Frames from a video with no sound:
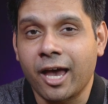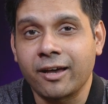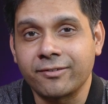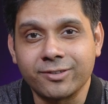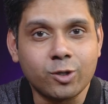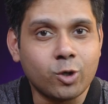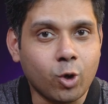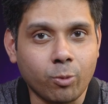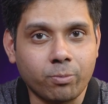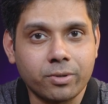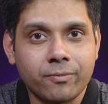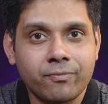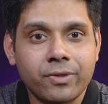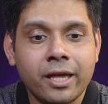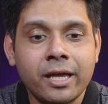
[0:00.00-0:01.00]
have hope.
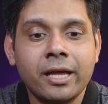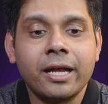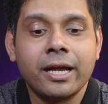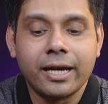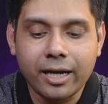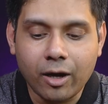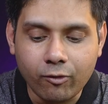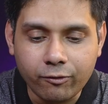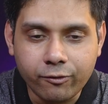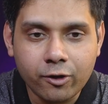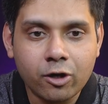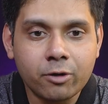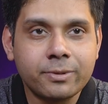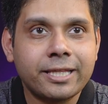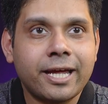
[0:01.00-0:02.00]
Now,
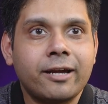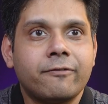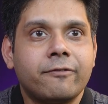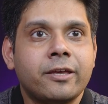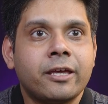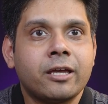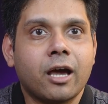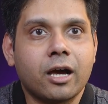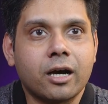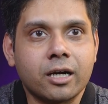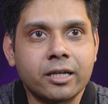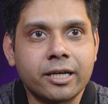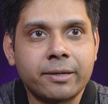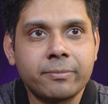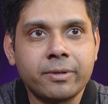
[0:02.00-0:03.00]
followed by that, we
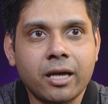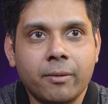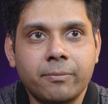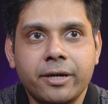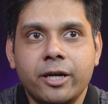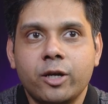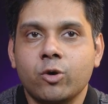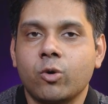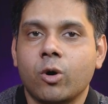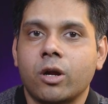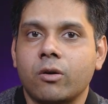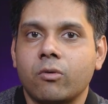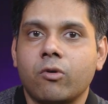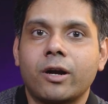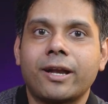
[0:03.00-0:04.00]
uh, let me update you
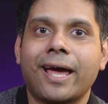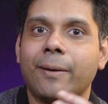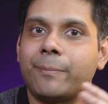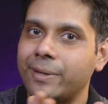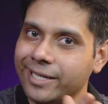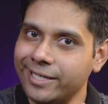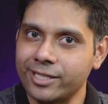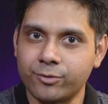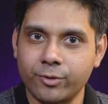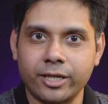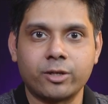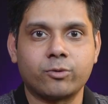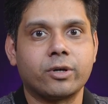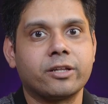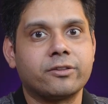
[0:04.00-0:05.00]
on what happened in
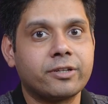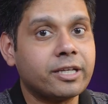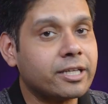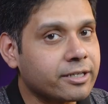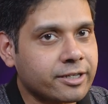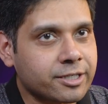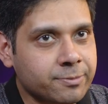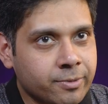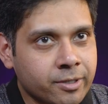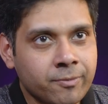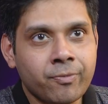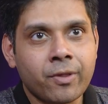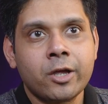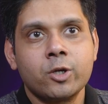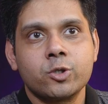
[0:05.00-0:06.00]
2023 in CRISPR.
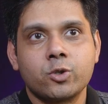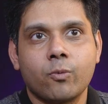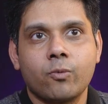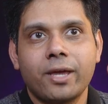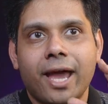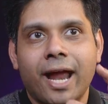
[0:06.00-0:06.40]
So we